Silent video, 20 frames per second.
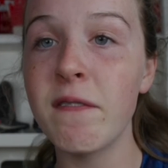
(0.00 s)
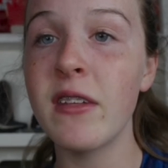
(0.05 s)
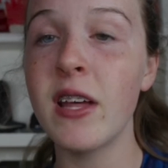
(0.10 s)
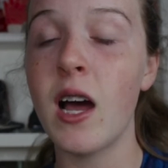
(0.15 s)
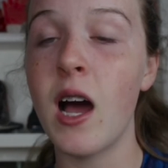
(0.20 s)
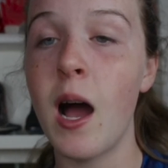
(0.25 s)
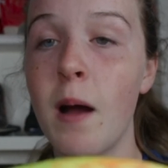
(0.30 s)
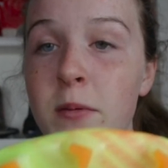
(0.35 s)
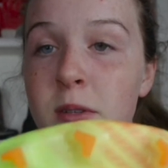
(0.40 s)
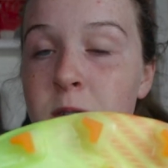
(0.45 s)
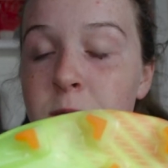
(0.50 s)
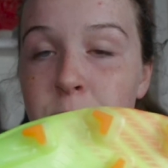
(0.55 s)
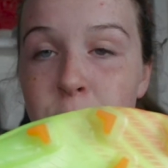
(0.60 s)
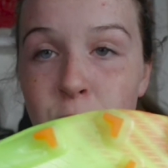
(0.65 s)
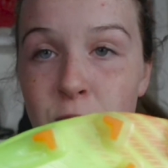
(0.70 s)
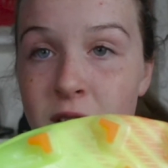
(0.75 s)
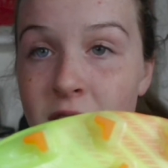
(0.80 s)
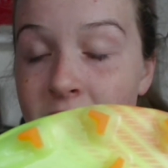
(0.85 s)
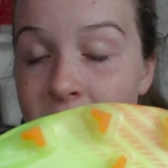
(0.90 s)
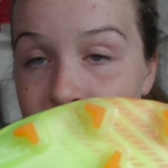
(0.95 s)
option for an
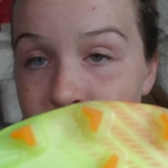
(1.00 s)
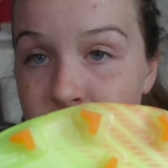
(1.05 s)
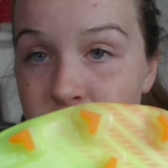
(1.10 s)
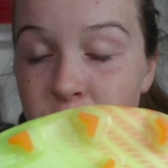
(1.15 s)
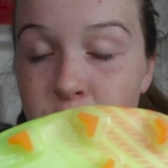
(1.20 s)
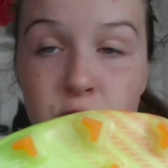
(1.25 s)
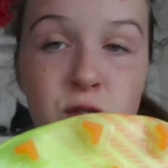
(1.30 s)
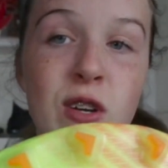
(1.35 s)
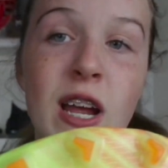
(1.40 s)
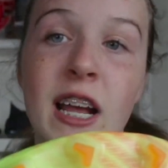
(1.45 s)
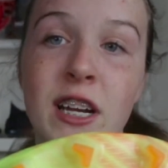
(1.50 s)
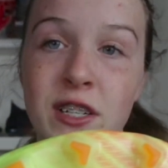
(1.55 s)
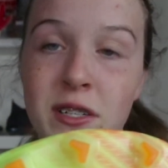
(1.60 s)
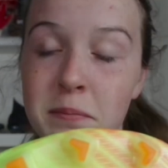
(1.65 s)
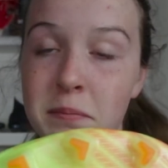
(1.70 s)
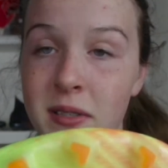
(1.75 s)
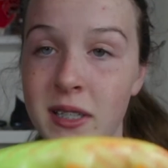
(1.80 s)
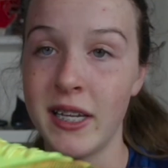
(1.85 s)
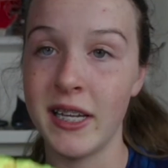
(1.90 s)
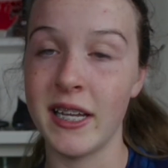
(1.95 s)
AG traction
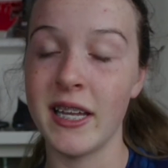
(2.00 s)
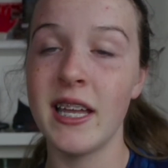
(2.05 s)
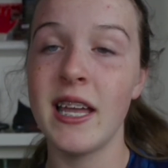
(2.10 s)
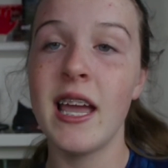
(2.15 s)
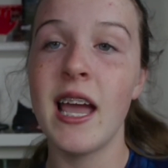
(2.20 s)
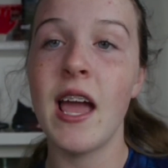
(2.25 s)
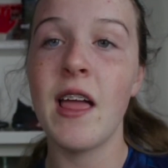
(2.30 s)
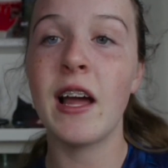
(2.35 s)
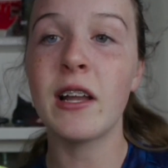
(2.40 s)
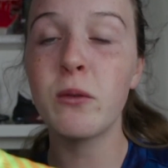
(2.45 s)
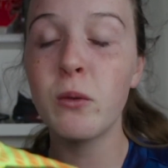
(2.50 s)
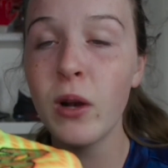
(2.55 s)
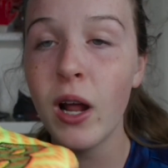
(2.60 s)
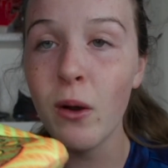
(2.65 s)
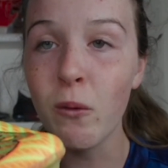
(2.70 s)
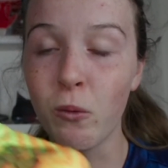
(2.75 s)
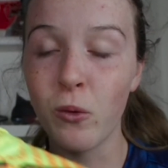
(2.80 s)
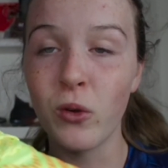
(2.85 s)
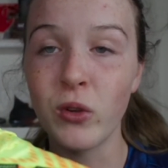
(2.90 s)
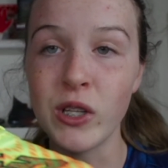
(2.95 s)
plate. And that's what I
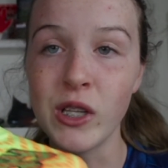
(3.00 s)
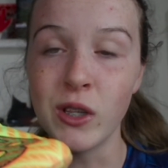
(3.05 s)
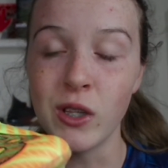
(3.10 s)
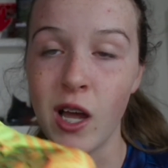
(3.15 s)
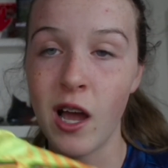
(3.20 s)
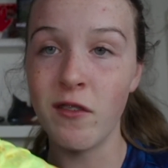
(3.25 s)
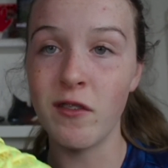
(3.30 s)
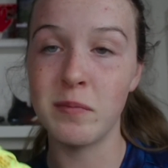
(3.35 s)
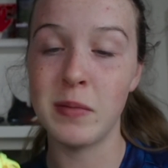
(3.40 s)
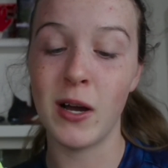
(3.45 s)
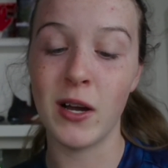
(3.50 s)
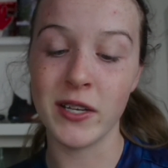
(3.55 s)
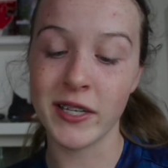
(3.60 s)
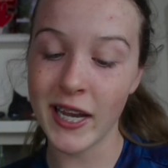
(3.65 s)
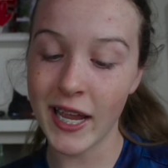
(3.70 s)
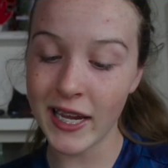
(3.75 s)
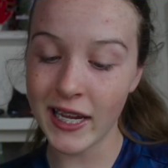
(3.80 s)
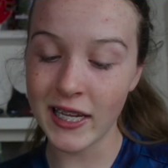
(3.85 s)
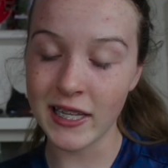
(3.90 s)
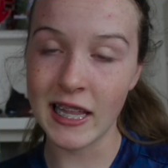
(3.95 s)
really love about Nike.
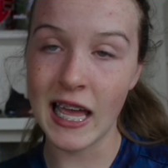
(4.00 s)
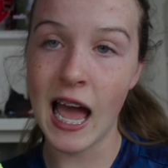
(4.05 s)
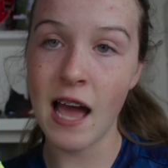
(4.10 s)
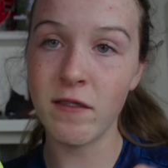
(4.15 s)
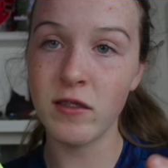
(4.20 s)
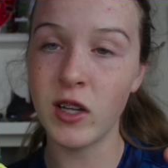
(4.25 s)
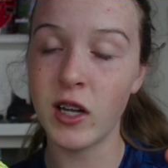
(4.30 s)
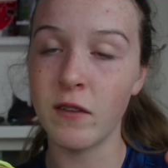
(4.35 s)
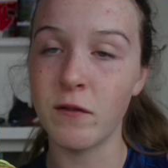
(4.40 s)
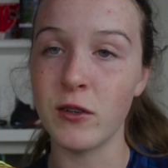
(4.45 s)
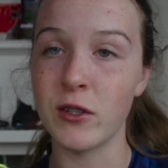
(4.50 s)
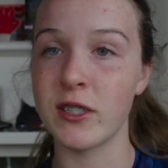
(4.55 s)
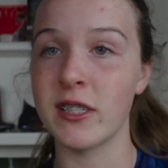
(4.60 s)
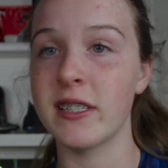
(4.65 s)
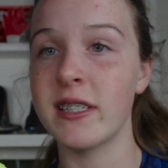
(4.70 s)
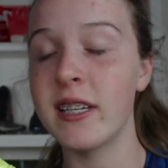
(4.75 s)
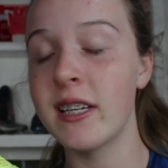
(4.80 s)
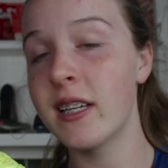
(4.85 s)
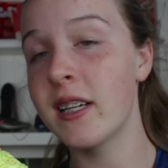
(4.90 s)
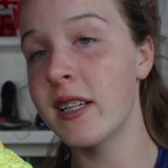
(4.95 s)
They have a lot of
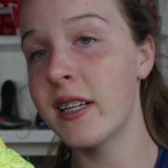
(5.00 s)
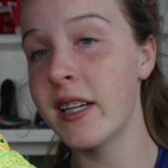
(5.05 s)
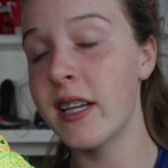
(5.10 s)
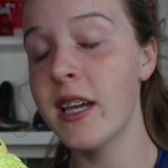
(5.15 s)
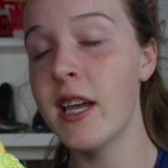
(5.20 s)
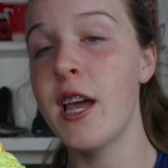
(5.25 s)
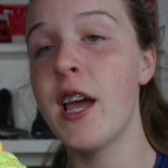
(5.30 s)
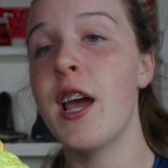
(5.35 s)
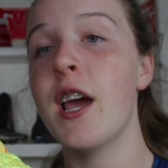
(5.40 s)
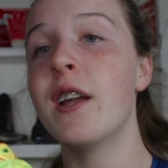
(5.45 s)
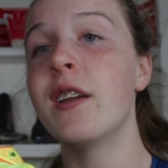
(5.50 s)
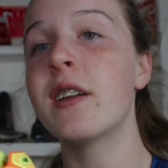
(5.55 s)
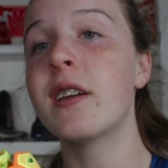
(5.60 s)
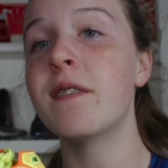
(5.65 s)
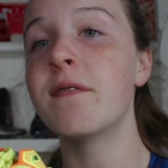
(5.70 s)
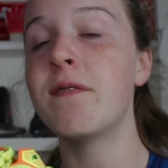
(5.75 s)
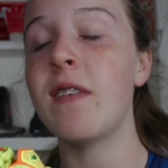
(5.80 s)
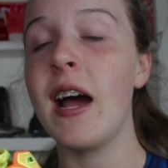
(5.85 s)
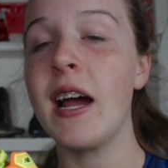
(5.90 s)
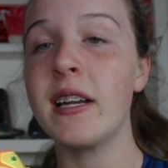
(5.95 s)
versatility, and you can
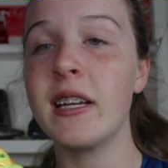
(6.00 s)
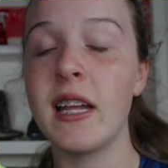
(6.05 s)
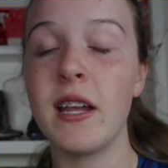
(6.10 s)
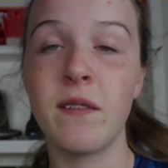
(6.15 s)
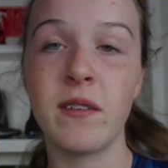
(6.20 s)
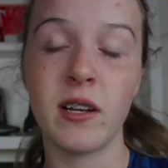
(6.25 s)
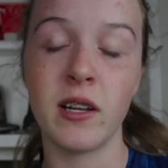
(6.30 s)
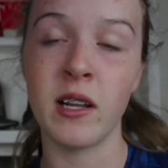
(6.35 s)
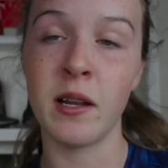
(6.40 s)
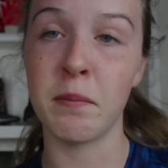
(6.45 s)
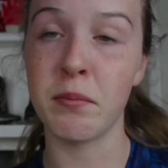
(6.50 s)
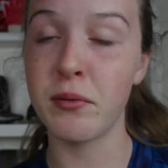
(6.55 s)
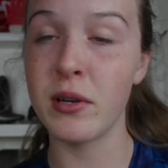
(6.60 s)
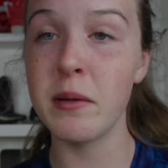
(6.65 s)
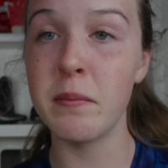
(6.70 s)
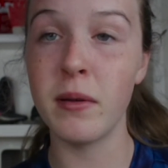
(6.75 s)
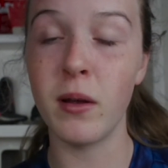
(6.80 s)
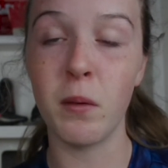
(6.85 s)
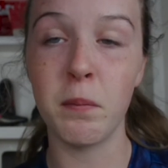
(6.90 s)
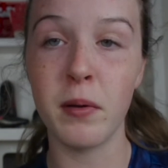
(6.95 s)
find it even in a pre-built
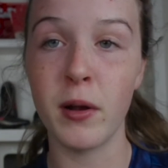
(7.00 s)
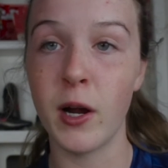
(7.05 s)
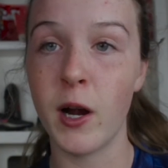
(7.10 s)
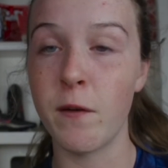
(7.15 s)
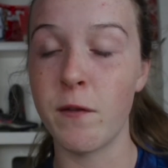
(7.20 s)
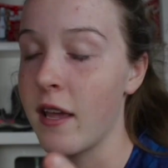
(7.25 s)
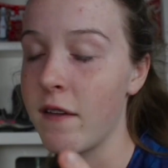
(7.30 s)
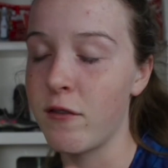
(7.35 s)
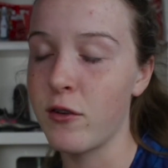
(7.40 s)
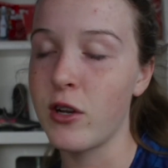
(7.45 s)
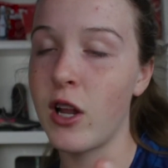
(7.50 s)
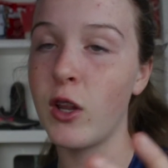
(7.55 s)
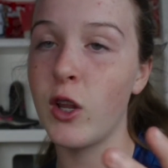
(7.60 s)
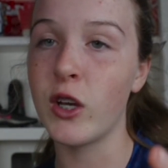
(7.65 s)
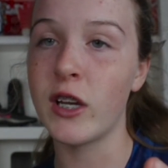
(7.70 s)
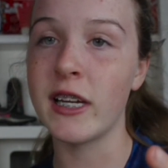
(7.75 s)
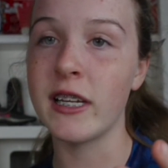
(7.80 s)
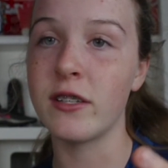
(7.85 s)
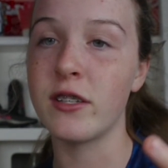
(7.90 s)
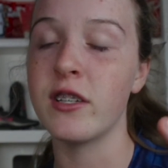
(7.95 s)
pair if you're not looking
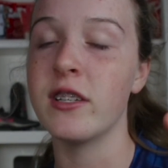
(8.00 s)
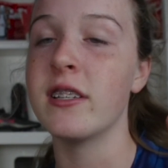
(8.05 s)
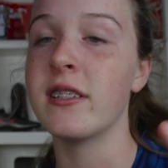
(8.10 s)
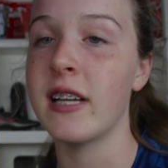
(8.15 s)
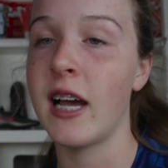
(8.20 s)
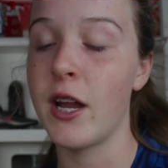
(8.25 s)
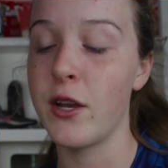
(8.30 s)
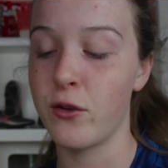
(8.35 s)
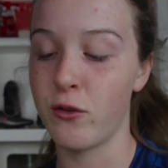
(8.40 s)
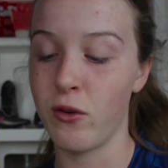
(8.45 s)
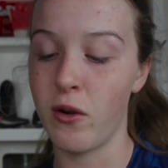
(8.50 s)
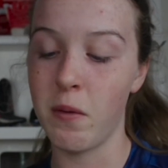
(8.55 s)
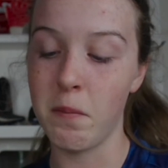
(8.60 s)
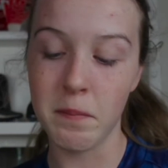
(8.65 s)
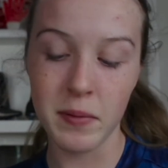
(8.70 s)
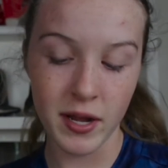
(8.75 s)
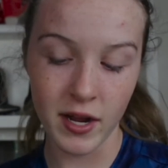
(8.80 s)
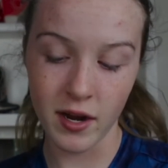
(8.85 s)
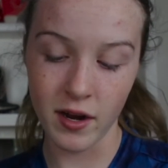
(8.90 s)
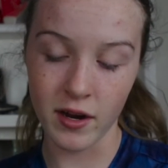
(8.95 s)
to design your own
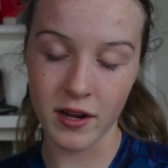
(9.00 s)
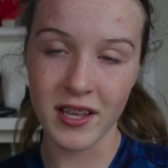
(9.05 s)
pair.